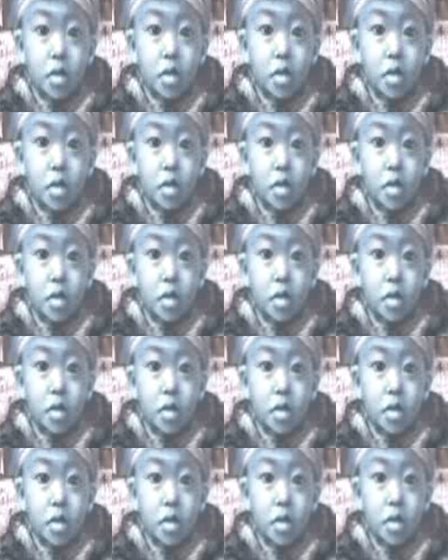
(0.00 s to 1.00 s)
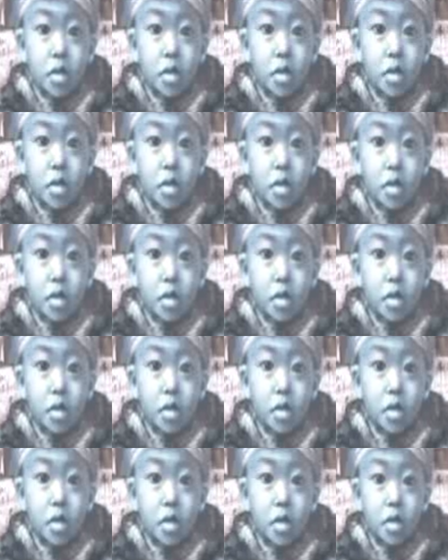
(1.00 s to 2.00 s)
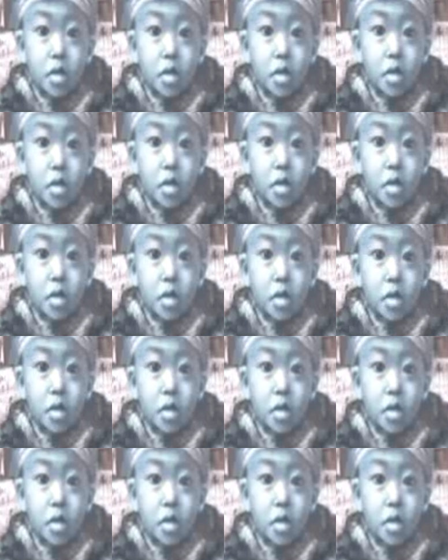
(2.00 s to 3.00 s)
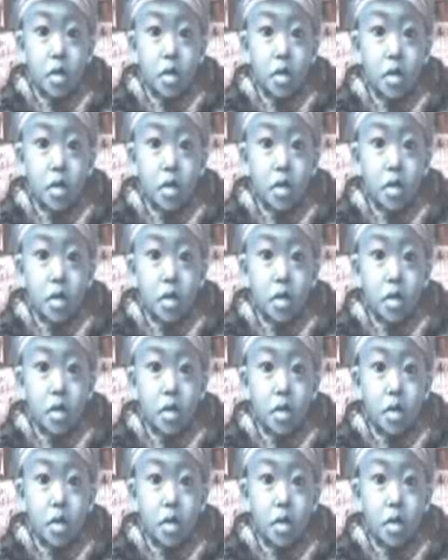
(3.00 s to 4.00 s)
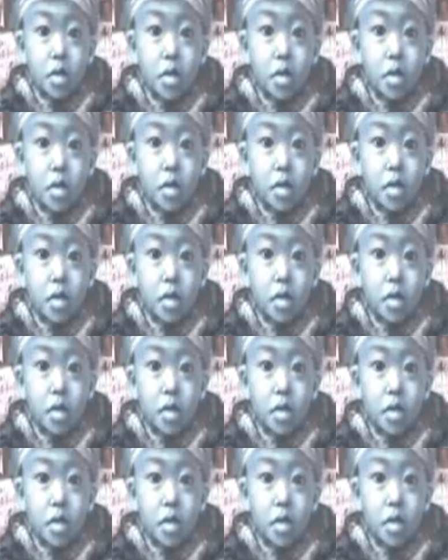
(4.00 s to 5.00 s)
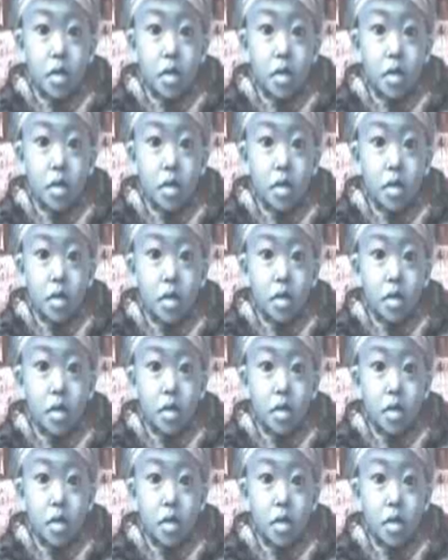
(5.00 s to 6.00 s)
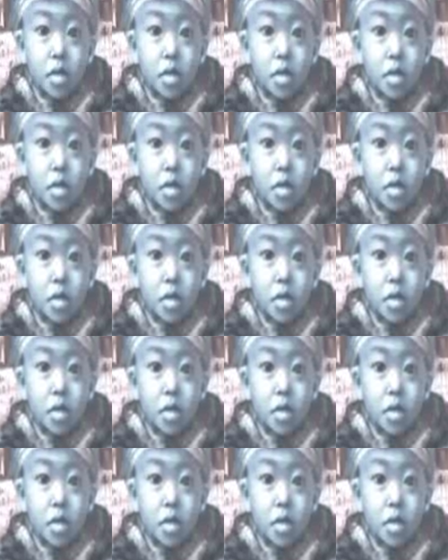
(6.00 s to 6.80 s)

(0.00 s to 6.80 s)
This person isn't speaking.